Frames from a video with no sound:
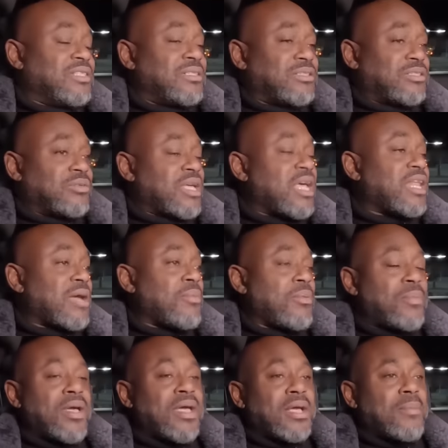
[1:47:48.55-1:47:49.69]
Uh, so yeah, they
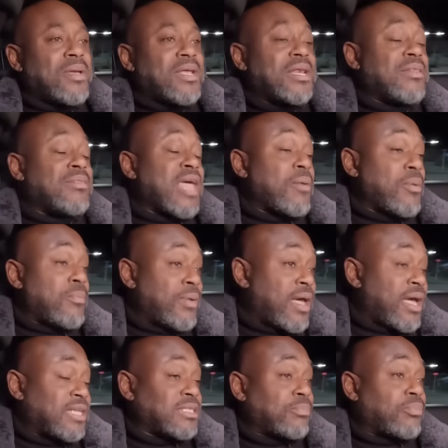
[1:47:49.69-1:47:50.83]
were big. I mean, they were
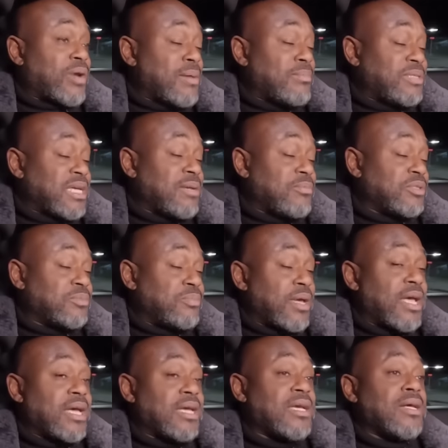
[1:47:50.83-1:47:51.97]
big. Supreme Team was
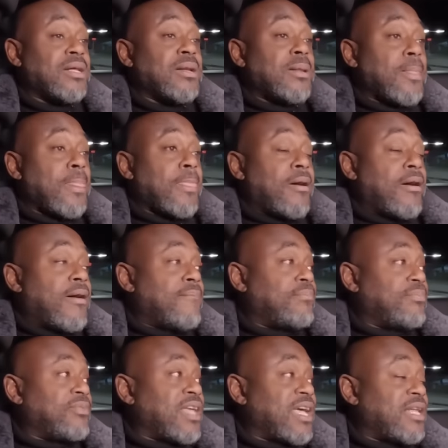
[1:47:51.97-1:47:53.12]
big.
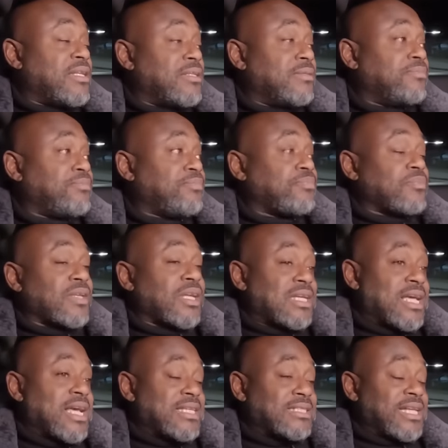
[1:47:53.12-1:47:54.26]
Um, then
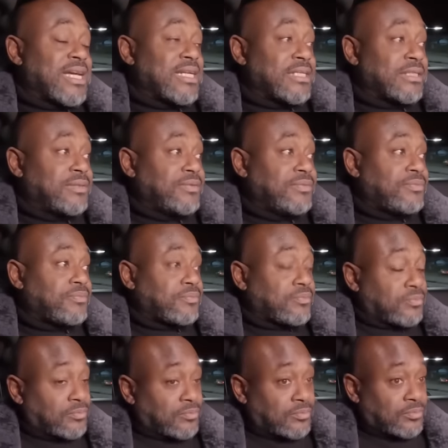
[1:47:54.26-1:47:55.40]
years later,
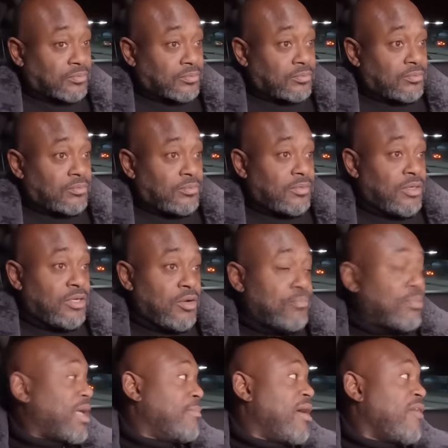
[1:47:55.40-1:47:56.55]
you know,
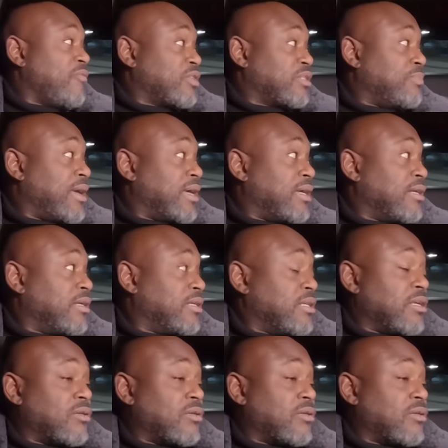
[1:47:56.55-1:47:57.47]
BMF was big. Right.